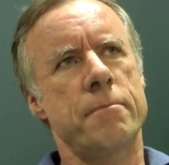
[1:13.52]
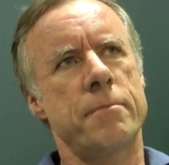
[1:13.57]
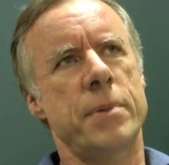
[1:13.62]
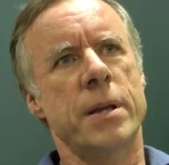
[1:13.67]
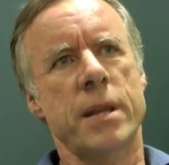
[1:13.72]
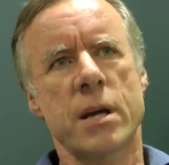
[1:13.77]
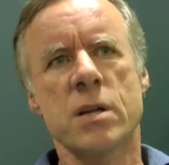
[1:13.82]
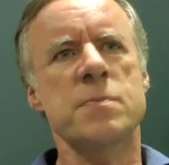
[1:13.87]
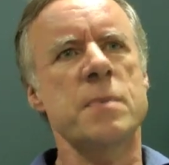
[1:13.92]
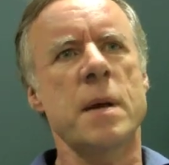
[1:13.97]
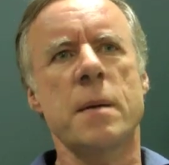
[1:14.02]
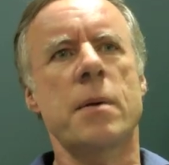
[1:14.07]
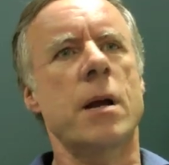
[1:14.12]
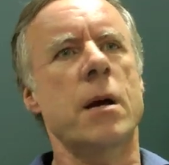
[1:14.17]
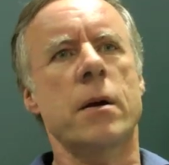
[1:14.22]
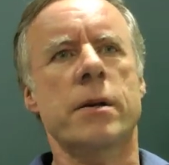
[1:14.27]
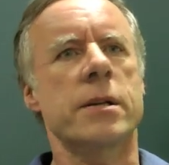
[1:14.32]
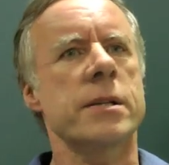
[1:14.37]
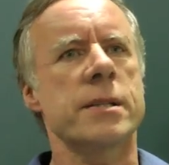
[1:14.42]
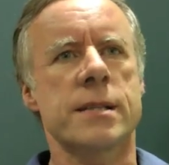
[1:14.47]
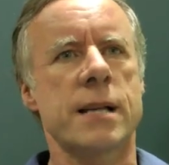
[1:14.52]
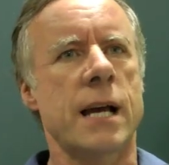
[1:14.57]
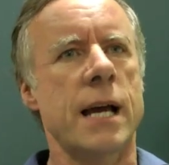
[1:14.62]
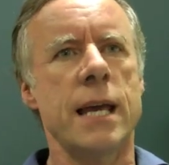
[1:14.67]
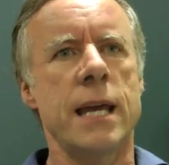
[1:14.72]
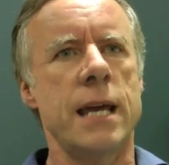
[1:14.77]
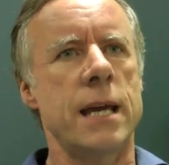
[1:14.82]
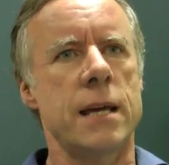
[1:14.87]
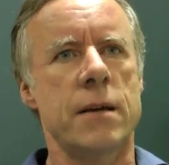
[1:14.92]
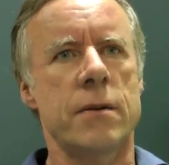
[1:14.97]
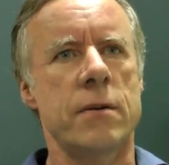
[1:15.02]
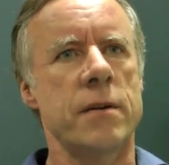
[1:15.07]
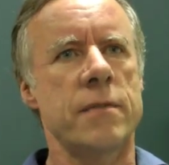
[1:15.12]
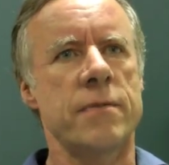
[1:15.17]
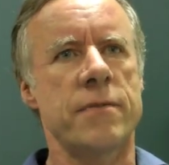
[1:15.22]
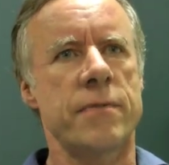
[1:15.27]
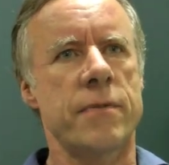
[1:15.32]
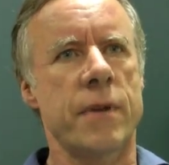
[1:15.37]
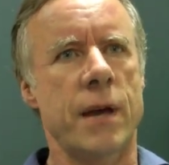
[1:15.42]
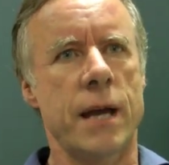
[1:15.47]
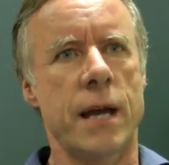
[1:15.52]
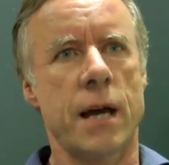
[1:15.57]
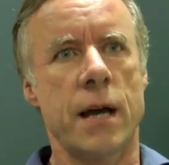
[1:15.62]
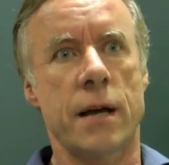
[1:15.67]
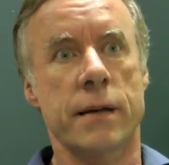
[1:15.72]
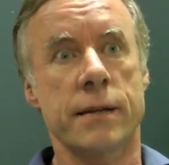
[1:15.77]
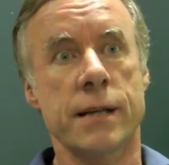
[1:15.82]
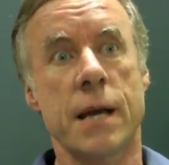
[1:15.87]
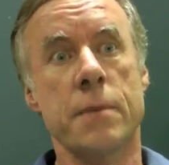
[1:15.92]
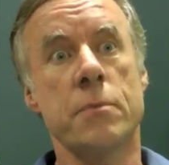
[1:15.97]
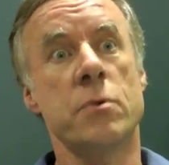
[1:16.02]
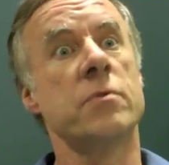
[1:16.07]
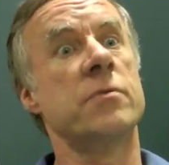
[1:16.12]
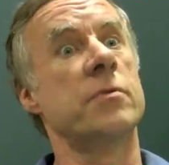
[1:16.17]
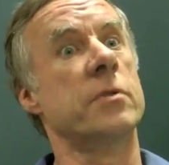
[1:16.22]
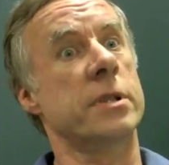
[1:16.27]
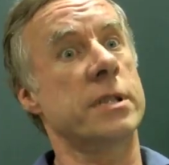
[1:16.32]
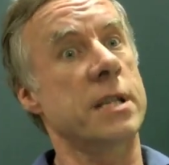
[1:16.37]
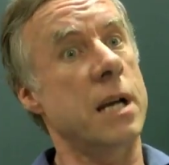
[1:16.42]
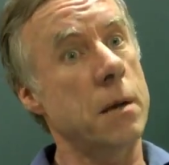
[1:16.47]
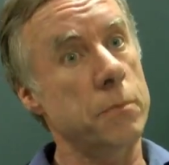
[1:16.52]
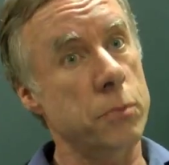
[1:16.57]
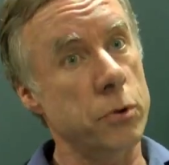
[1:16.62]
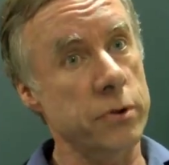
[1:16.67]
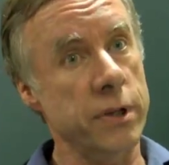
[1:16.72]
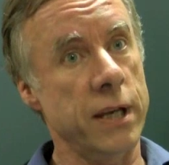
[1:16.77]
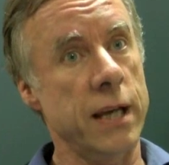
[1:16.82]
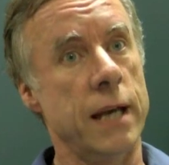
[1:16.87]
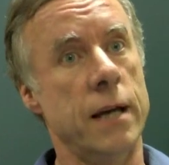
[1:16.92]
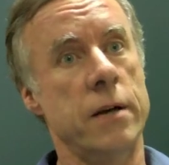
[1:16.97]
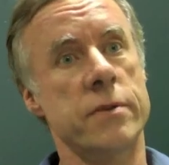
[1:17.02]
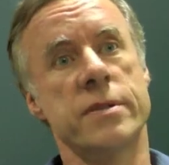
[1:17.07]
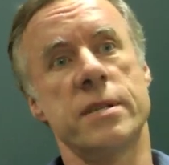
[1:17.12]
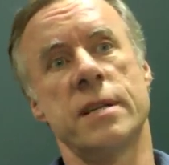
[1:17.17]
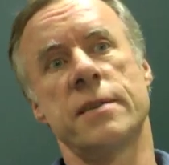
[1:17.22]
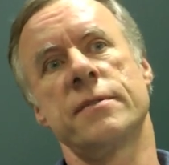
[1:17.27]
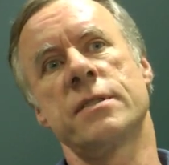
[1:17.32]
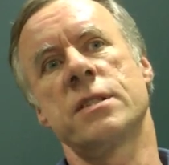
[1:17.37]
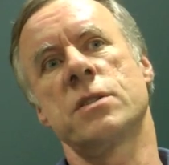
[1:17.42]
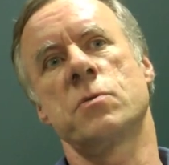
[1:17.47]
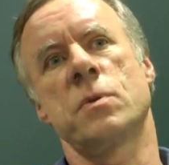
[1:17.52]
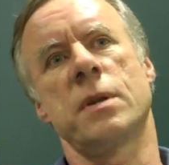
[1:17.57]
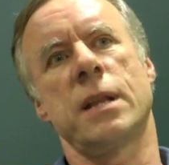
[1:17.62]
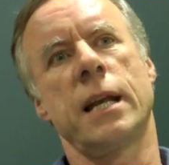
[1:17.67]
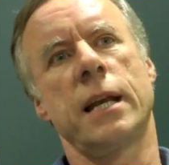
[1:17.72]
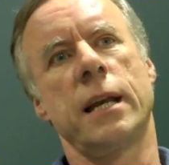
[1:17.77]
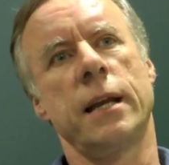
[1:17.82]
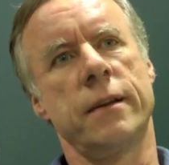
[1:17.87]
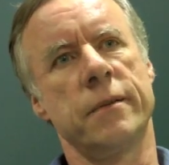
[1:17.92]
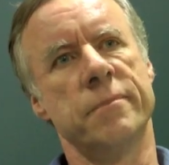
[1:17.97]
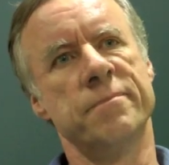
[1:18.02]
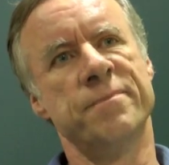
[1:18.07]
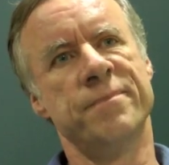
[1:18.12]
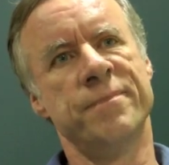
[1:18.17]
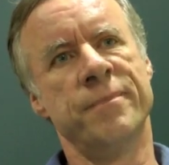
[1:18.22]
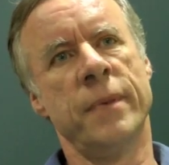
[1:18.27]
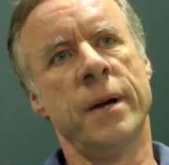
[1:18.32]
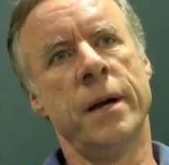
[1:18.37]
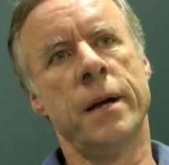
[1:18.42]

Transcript: But those people aren't going to stay here if they aren't able, for example, to get health services when they need them.